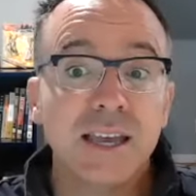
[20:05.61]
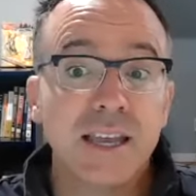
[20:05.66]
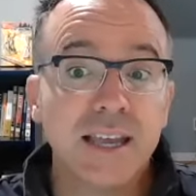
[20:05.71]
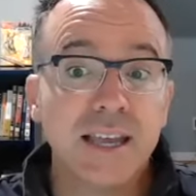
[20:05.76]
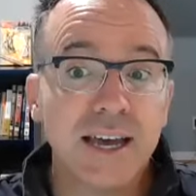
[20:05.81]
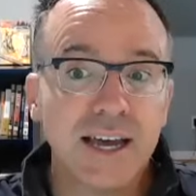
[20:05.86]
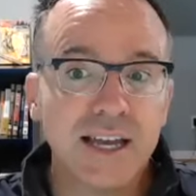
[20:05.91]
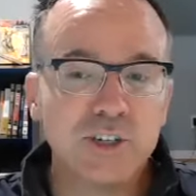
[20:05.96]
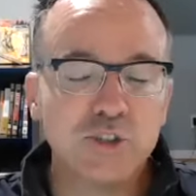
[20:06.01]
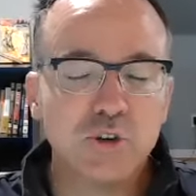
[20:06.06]

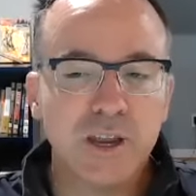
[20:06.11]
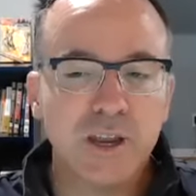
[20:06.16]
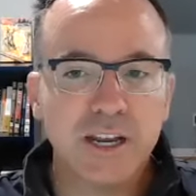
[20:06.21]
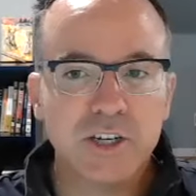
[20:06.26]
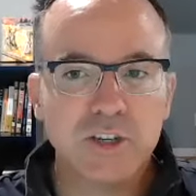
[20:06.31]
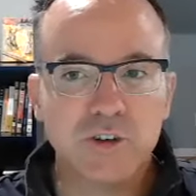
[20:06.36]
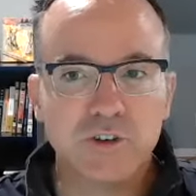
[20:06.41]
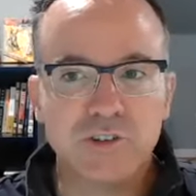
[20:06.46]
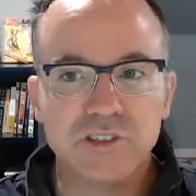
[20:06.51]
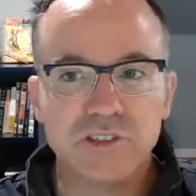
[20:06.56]

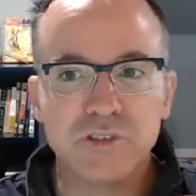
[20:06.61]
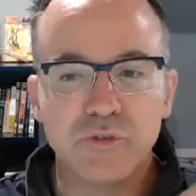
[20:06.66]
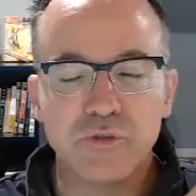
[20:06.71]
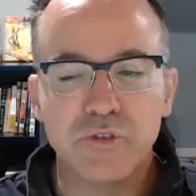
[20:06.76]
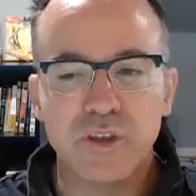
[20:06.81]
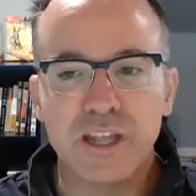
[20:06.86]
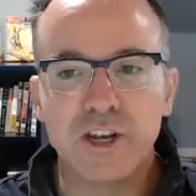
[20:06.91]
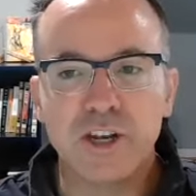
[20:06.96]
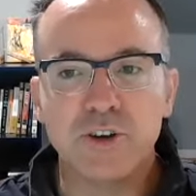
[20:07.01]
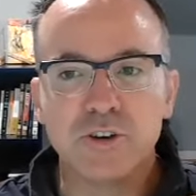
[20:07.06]
Contractors,
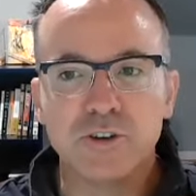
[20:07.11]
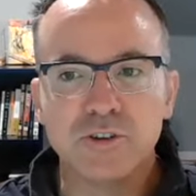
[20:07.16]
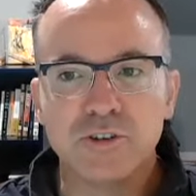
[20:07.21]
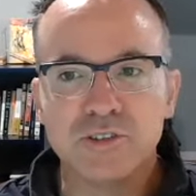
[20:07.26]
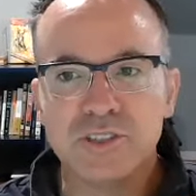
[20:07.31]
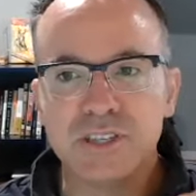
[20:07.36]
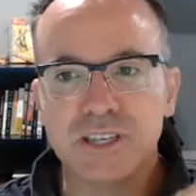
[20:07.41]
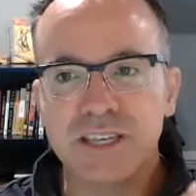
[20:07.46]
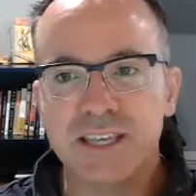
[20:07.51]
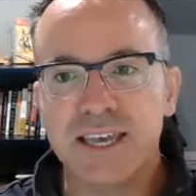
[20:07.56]

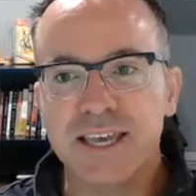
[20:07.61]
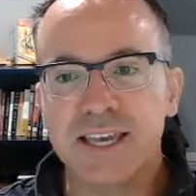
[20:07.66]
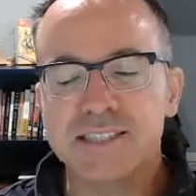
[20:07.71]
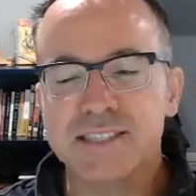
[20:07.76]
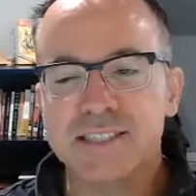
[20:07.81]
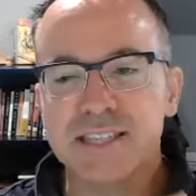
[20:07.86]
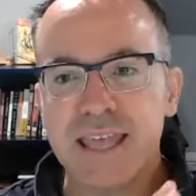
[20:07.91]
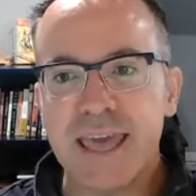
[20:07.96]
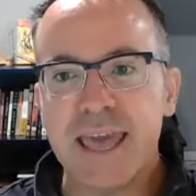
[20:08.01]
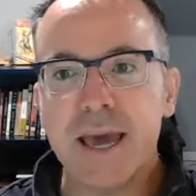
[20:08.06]
vendors,
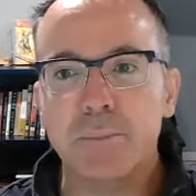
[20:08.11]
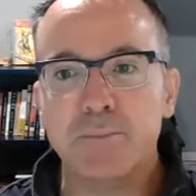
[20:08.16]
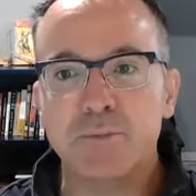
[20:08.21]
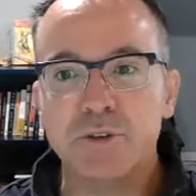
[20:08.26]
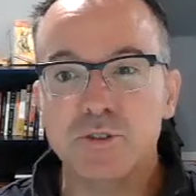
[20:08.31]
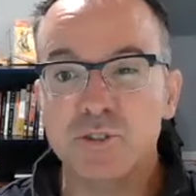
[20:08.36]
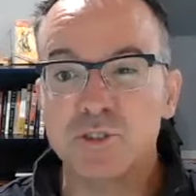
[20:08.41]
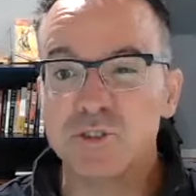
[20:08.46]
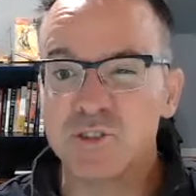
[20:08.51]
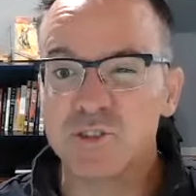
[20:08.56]
guests, app
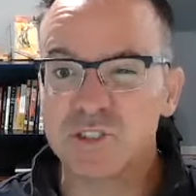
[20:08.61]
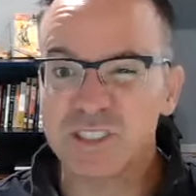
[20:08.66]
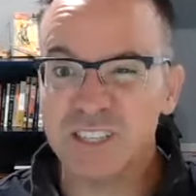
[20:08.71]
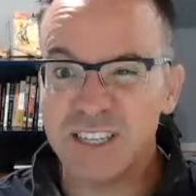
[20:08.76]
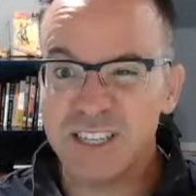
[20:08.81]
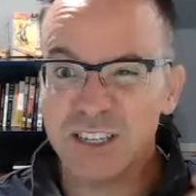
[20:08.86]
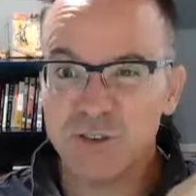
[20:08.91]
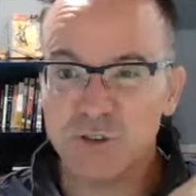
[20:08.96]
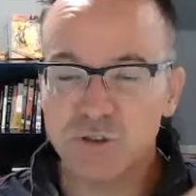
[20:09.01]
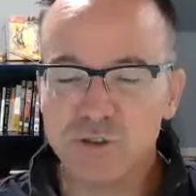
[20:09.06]

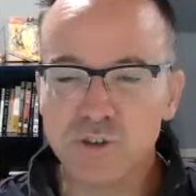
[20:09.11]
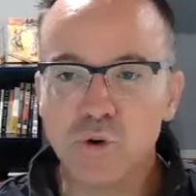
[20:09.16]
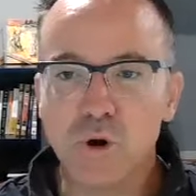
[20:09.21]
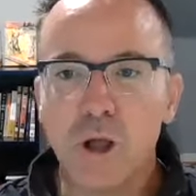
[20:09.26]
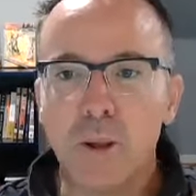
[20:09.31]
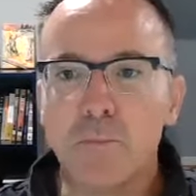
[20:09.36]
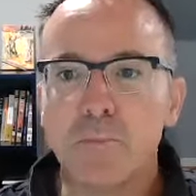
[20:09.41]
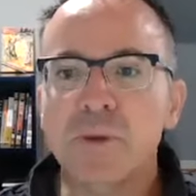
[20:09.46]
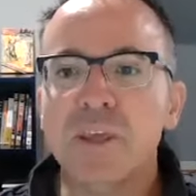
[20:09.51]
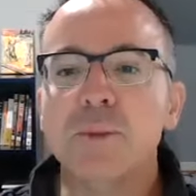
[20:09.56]
users, those are
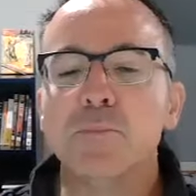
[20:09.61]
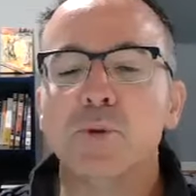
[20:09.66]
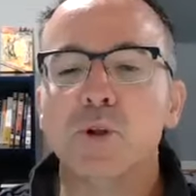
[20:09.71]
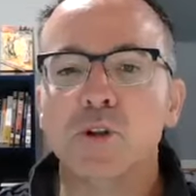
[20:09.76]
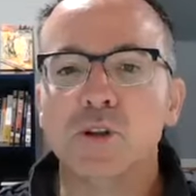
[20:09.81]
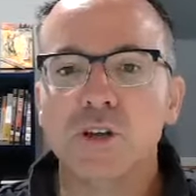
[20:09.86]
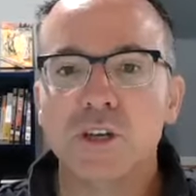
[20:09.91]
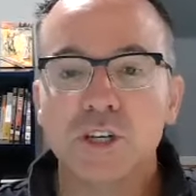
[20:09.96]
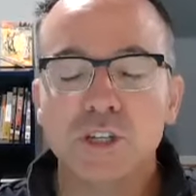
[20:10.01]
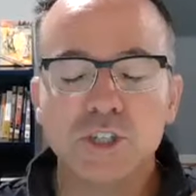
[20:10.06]
all
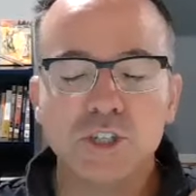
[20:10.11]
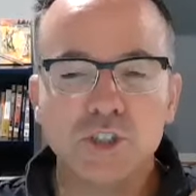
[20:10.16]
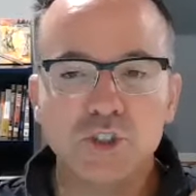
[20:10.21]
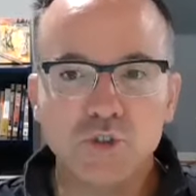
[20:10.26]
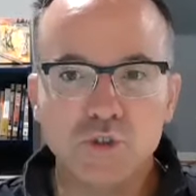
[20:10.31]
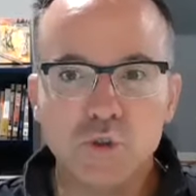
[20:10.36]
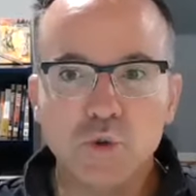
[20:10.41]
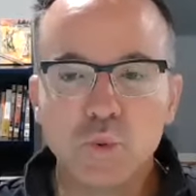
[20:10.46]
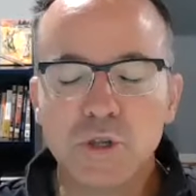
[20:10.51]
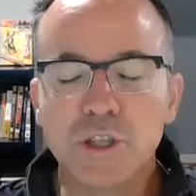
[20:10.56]
people. Do
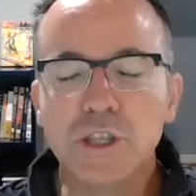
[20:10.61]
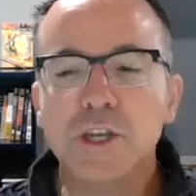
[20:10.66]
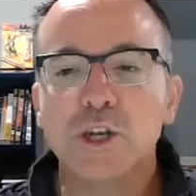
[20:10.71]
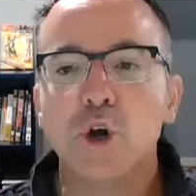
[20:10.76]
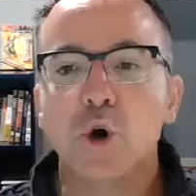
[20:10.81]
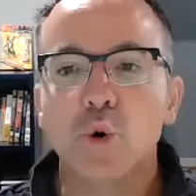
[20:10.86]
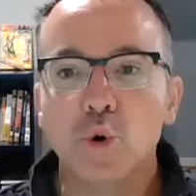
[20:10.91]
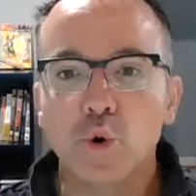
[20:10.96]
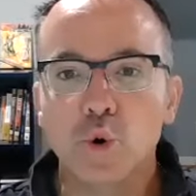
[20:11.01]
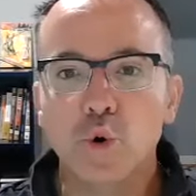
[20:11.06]
you really
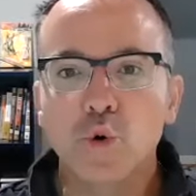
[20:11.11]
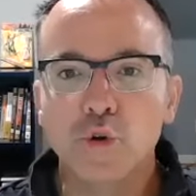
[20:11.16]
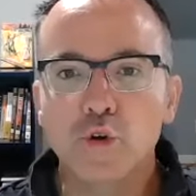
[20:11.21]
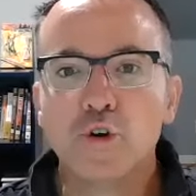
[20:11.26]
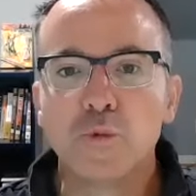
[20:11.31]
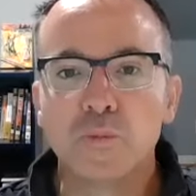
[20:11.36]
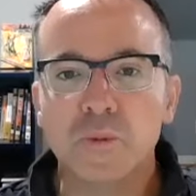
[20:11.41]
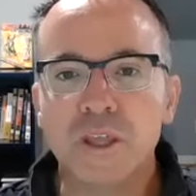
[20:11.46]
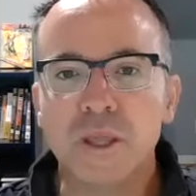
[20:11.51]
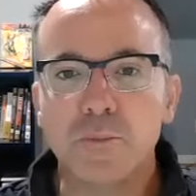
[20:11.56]
know who
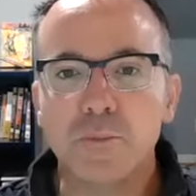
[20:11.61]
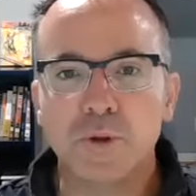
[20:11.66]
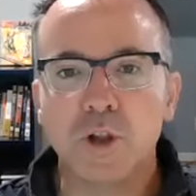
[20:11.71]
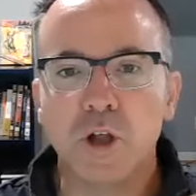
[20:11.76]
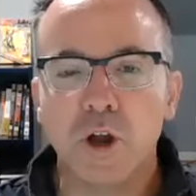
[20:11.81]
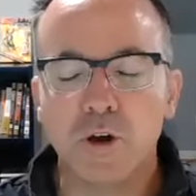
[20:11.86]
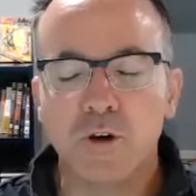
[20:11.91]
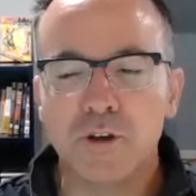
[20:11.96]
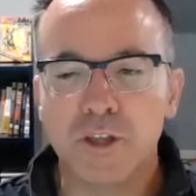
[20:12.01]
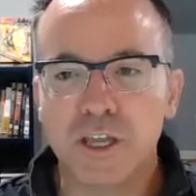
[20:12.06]
your people
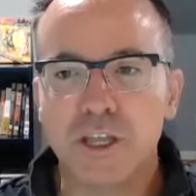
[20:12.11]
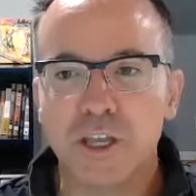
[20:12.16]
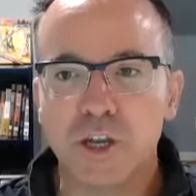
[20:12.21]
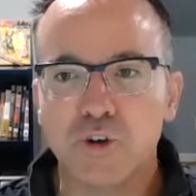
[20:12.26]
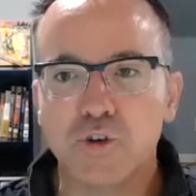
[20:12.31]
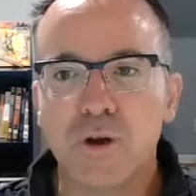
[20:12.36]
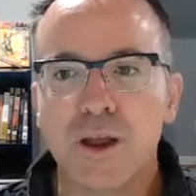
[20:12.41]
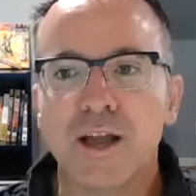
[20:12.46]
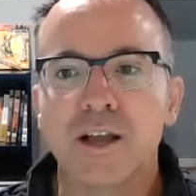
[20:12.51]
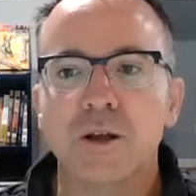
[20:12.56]
are and can you
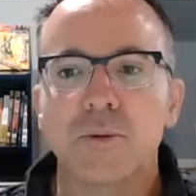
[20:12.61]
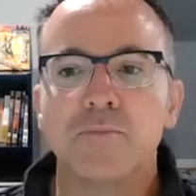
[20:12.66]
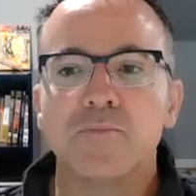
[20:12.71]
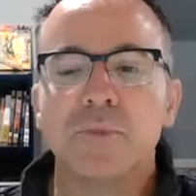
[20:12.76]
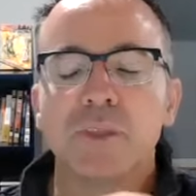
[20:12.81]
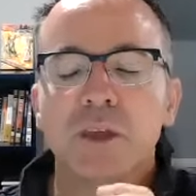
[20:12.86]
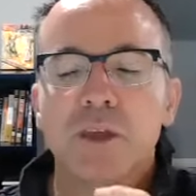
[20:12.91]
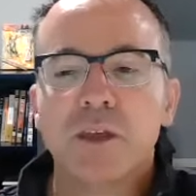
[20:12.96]
track them?